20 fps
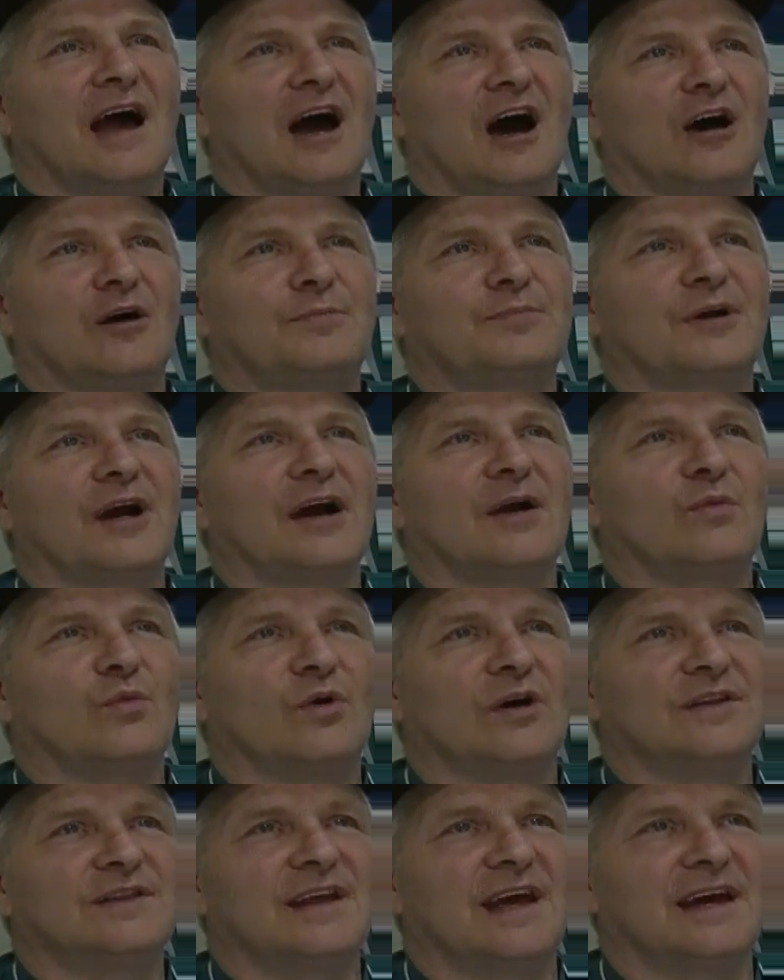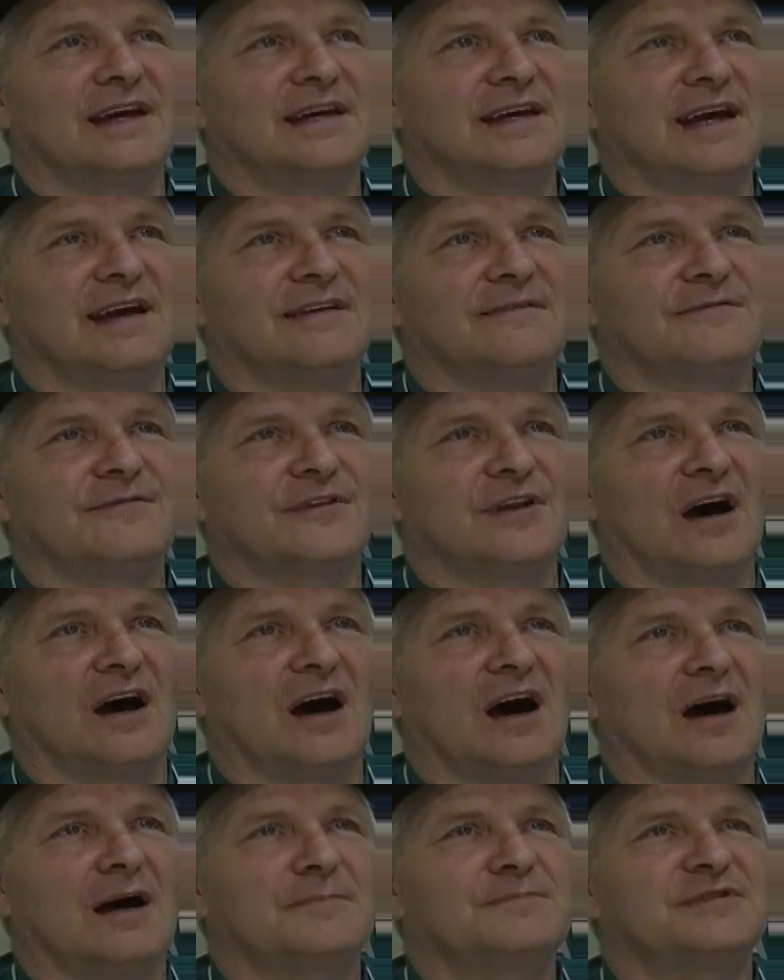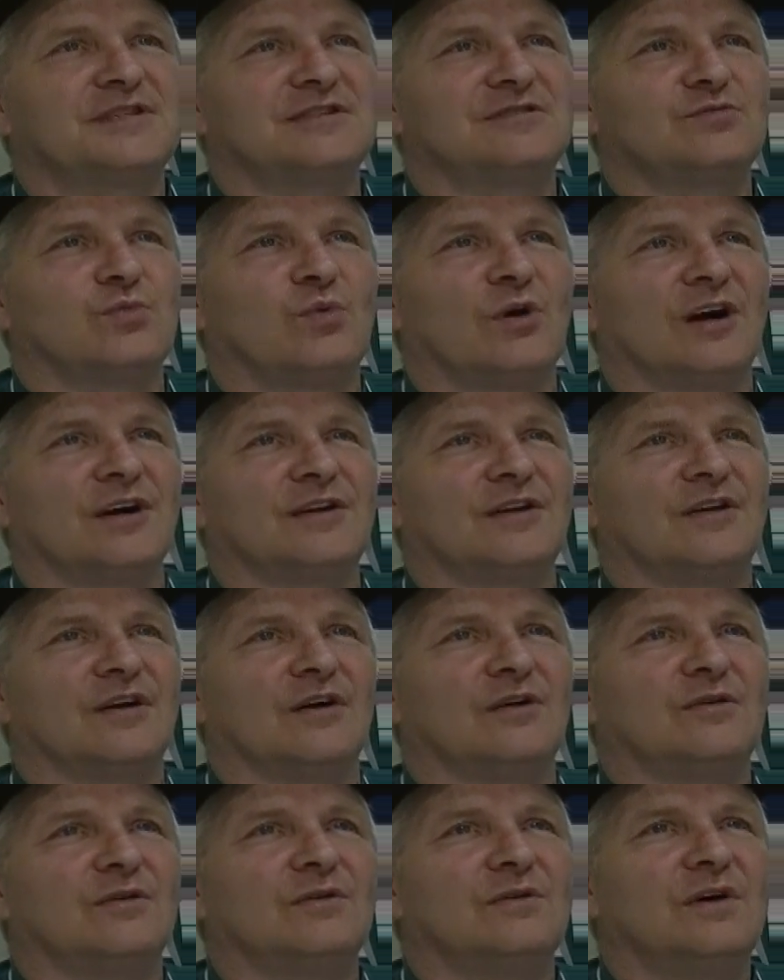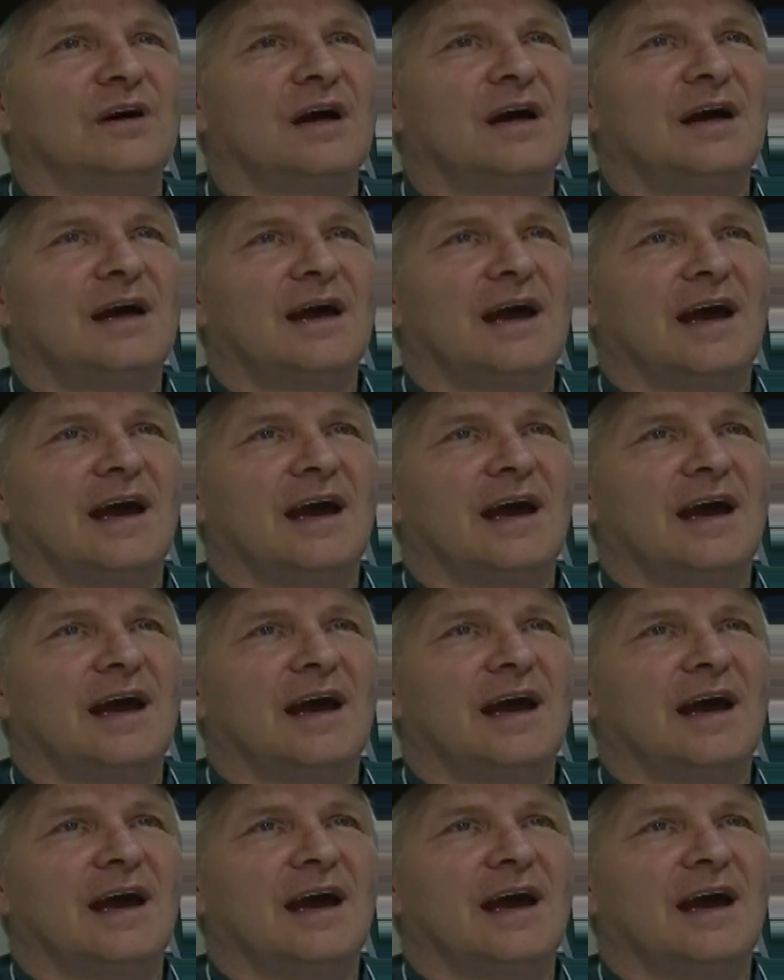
Albright won that game for the Hops. He's 1-0.